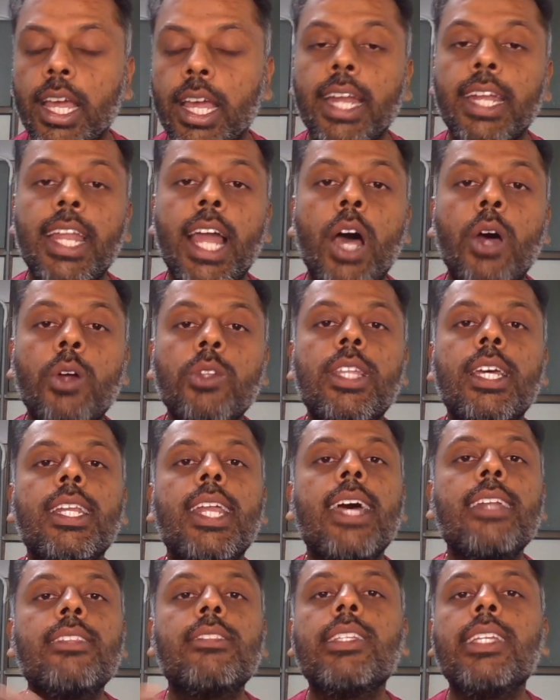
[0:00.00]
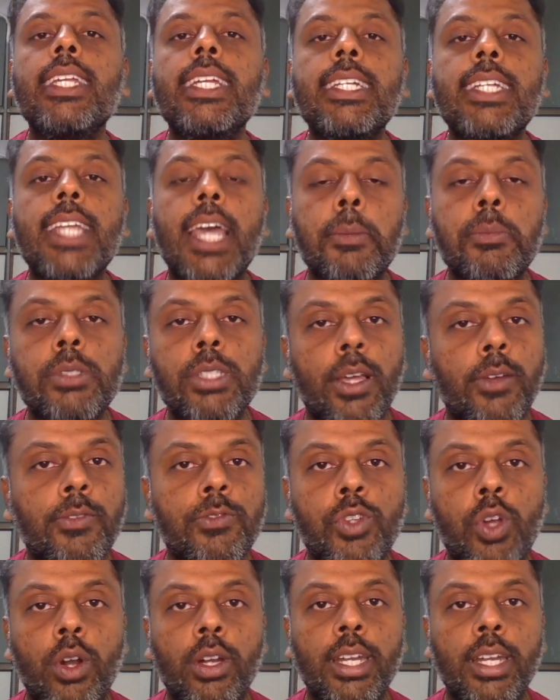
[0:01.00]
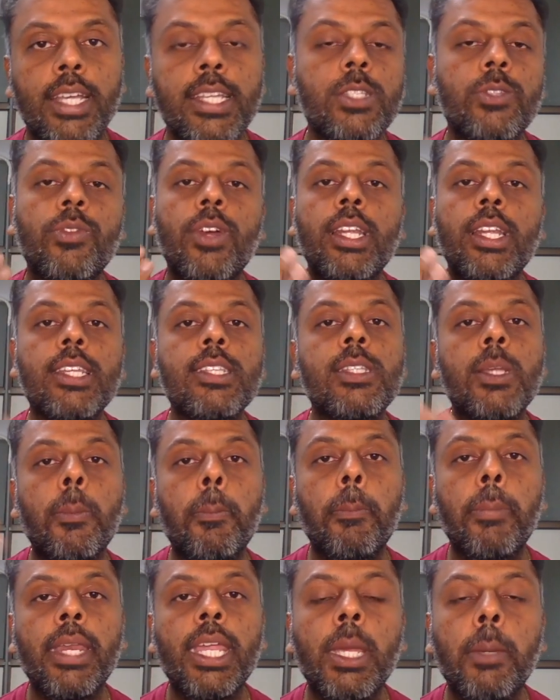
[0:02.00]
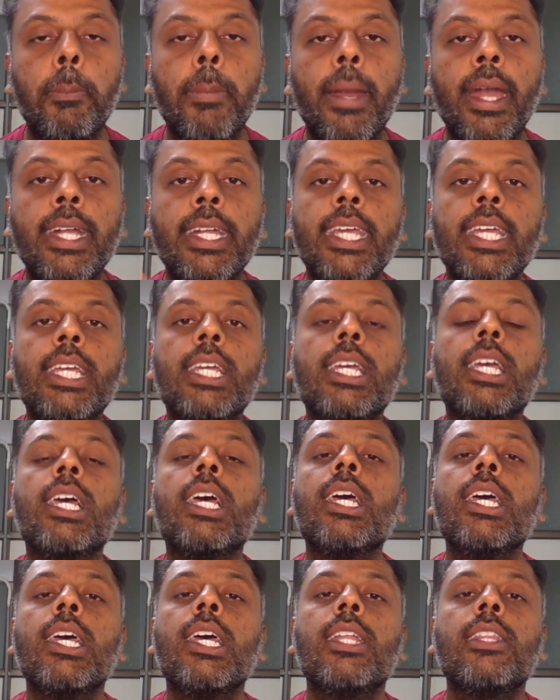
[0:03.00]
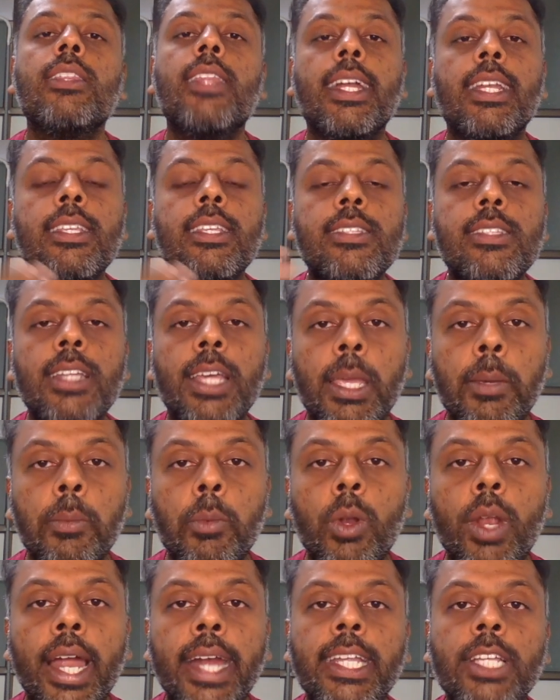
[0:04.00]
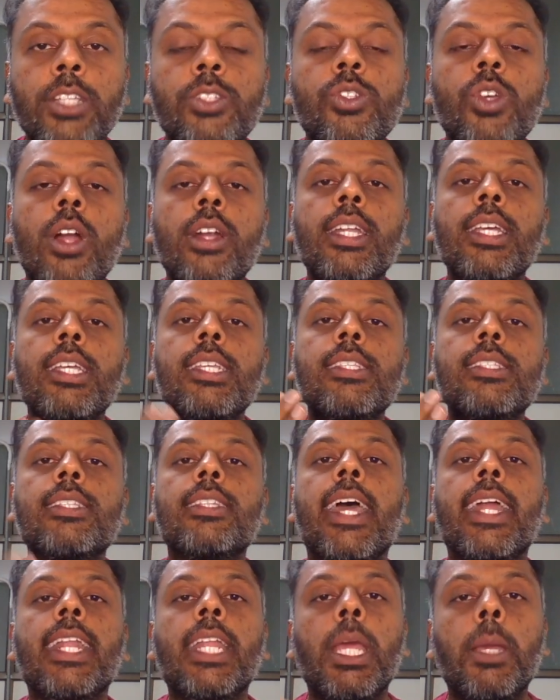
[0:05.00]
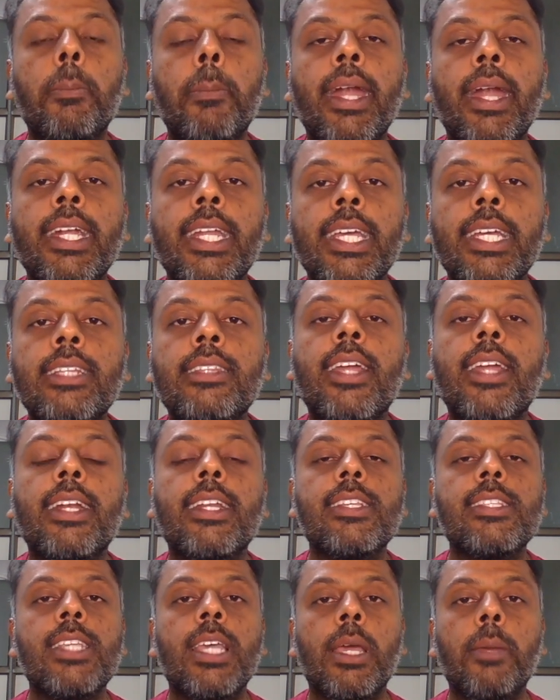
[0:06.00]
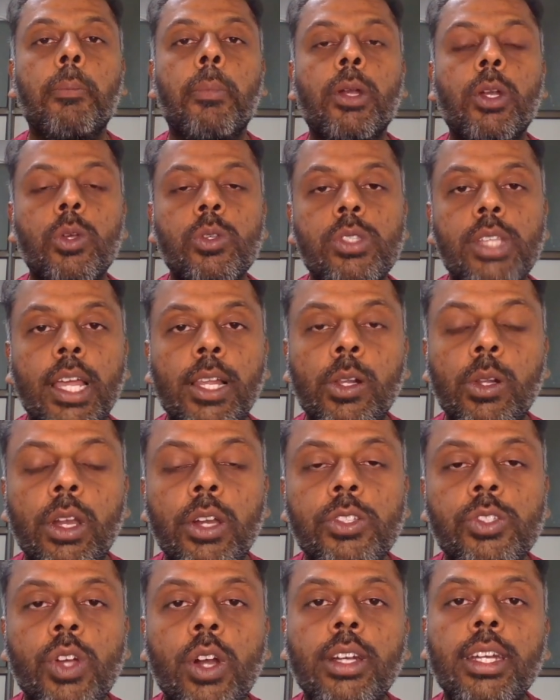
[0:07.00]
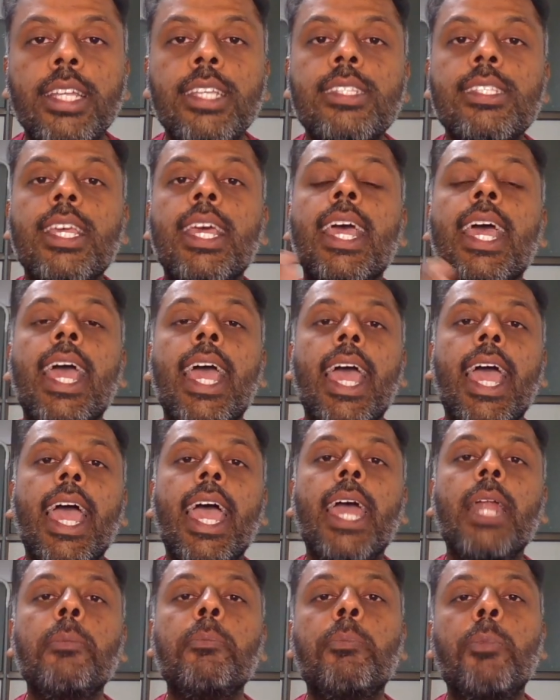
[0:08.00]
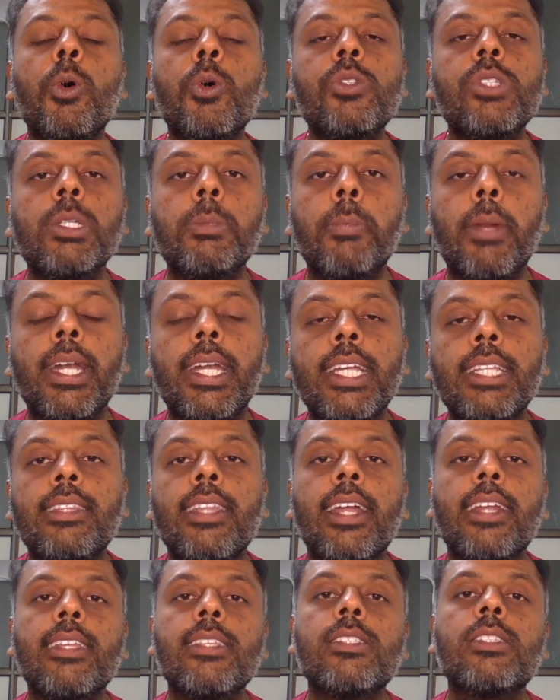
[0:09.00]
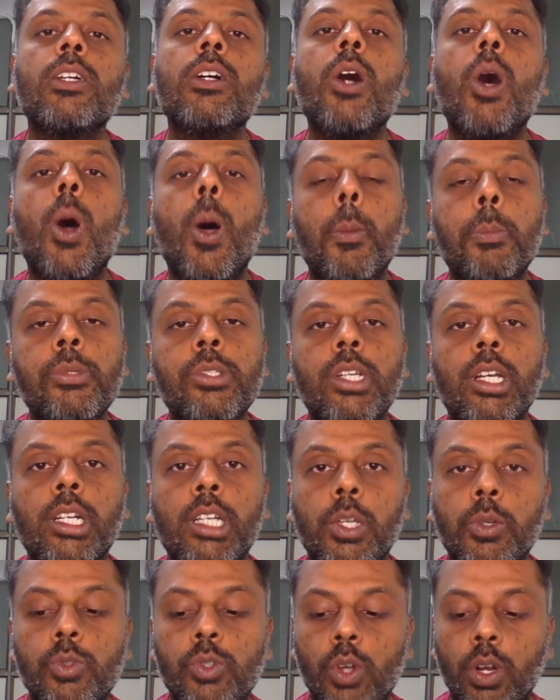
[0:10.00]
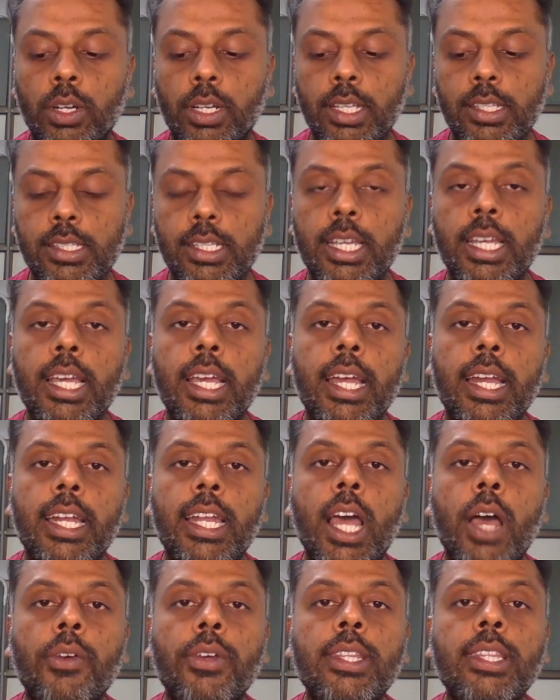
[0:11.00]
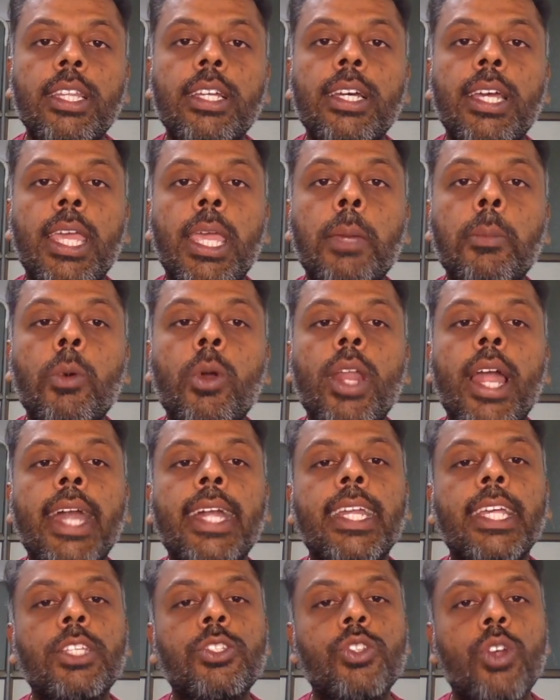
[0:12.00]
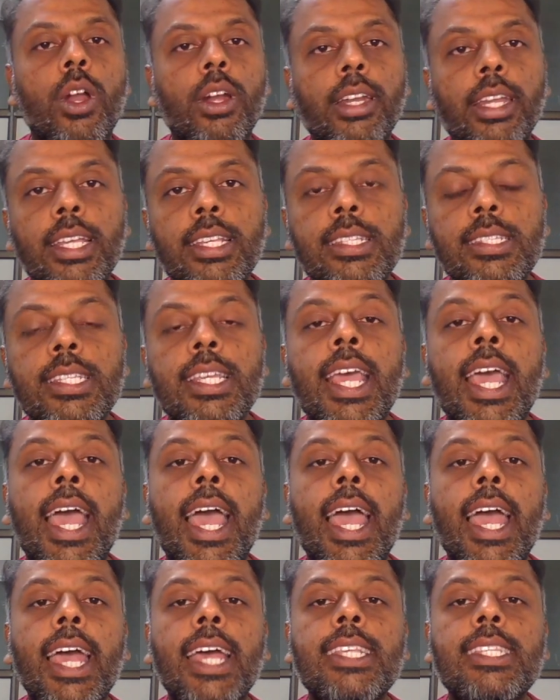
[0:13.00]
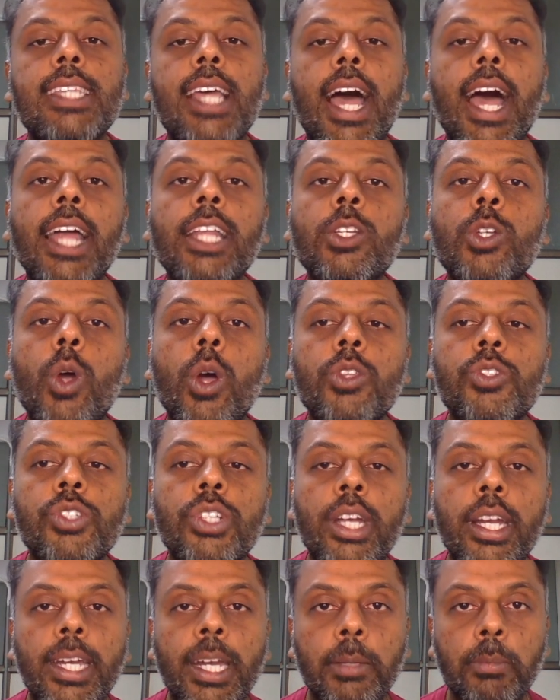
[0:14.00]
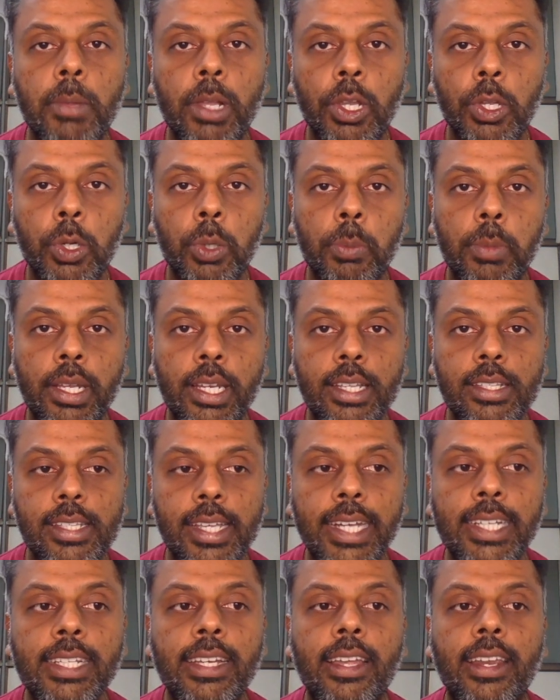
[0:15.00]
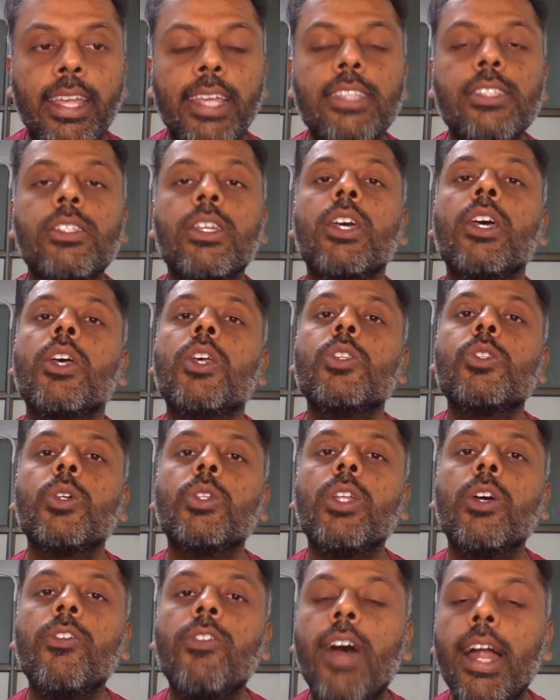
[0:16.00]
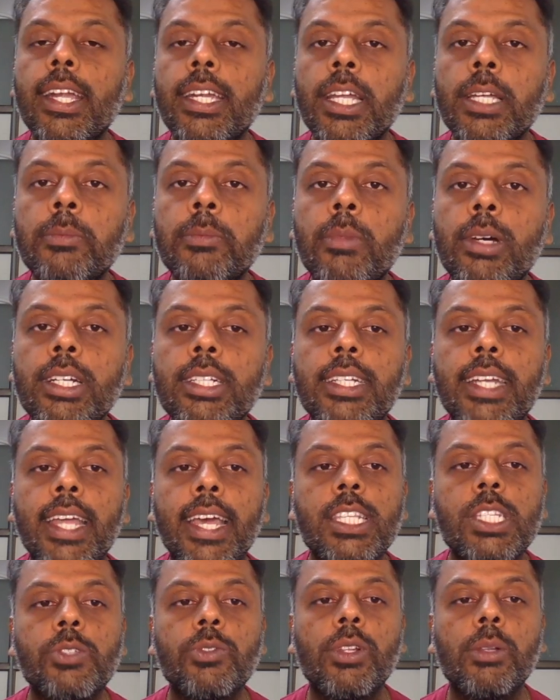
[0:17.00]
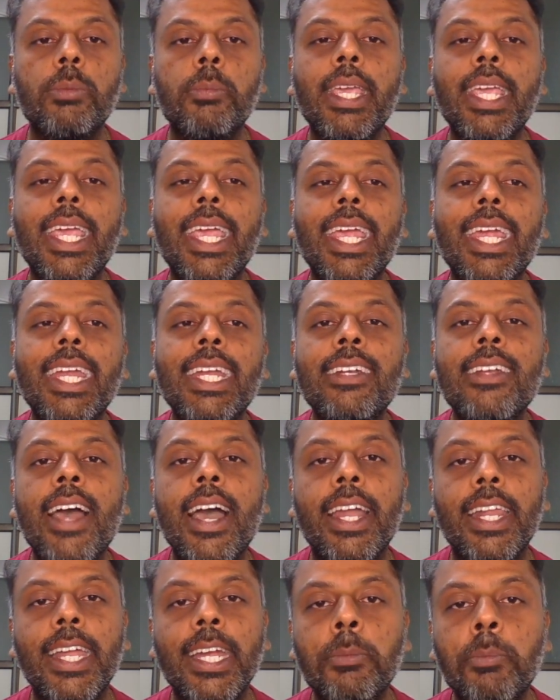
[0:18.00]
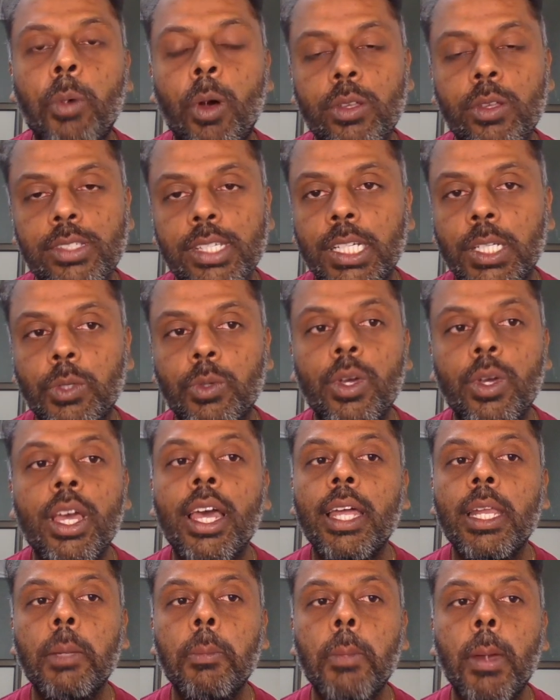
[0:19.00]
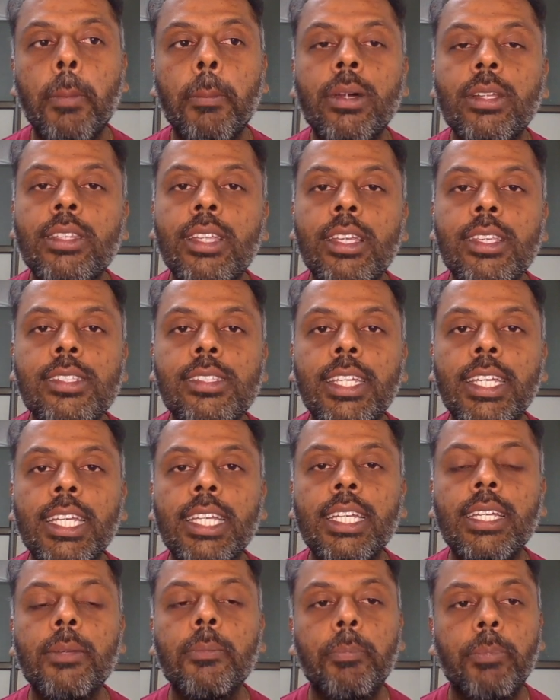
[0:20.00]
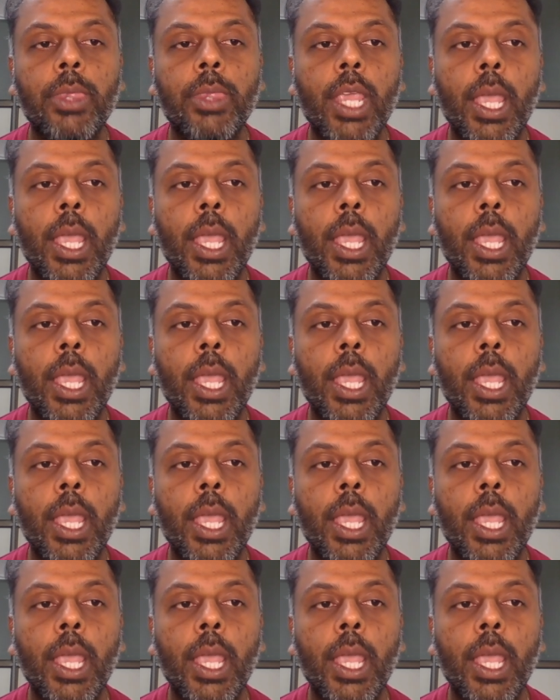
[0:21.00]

Now there are three types of jaundice. One is the prehepatic, that is the hemolytic jaundice, then hepatic, that is hepatocellular jaundice, and post-hepatic, that is the obstructive jaundice. Now in the hemolytic jaundice, as unconjugated bilirubin is increased, so the van den Bergh test will be indirect positive. Remember this thing,